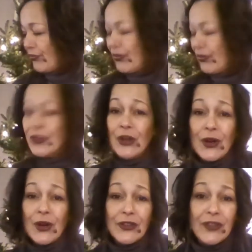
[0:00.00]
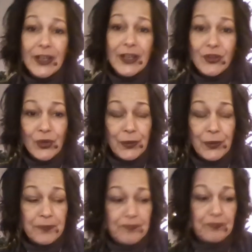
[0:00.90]
The cards that I drew
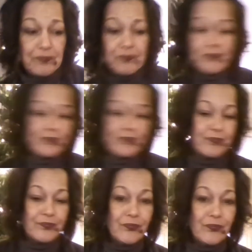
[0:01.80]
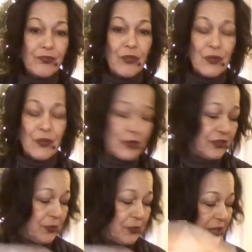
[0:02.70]
for this
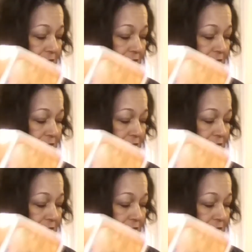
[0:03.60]
week